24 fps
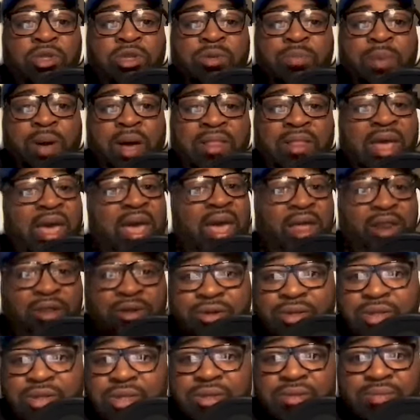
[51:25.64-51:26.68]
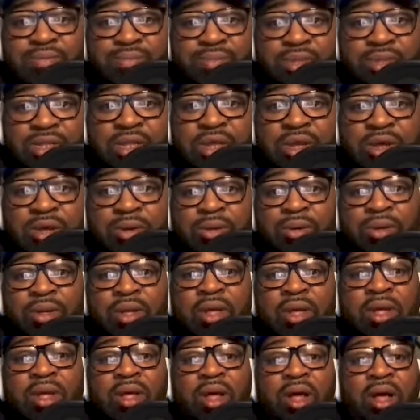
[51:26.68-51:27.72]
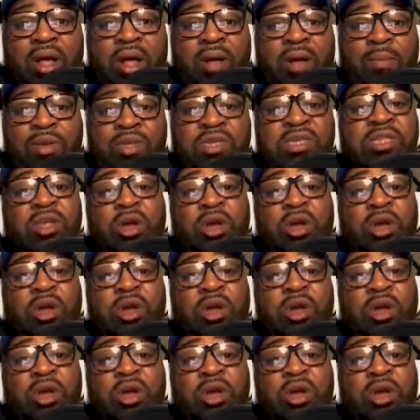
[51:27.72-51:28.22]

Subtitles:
by the haters. So, which